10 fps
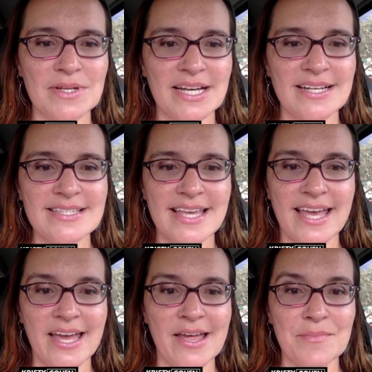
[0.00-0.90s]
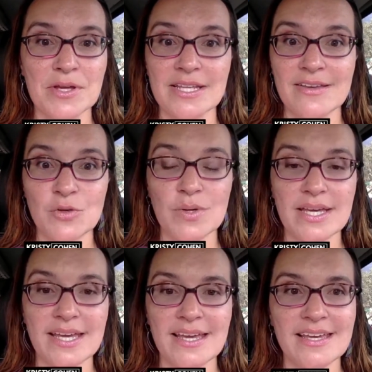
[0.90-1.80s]
and I'm going to give you
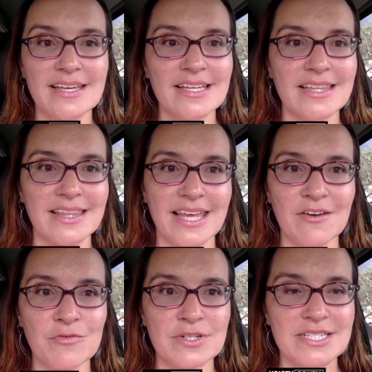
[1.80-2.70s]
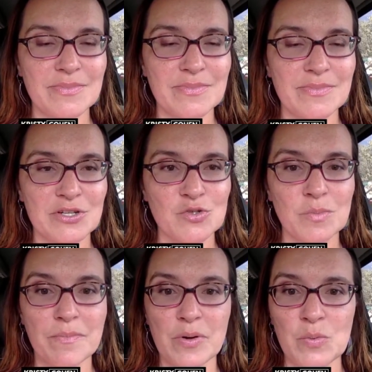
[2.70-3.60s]
a link for a
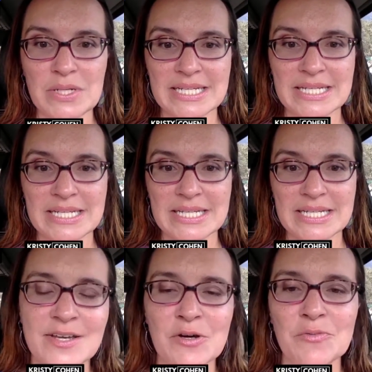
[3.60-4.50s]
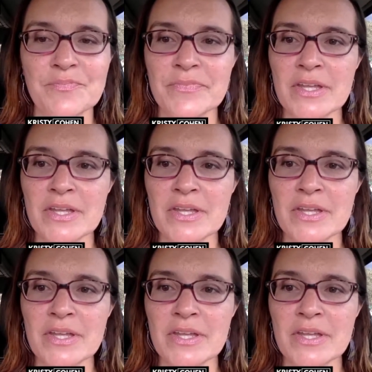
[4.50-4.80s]
special dono.